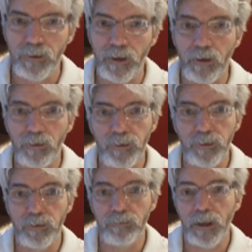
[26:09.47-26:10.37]
Now,
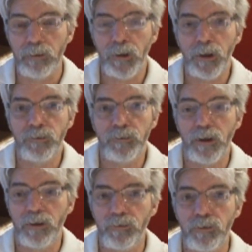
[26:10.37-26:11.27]
do the rabbis
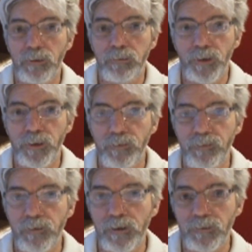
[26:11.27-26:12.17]
have to approve
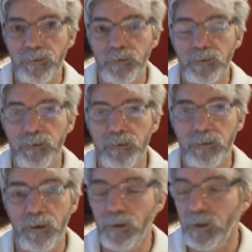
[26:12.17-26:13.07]
this?
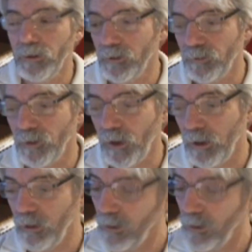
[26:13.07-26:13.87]
Are they going to say,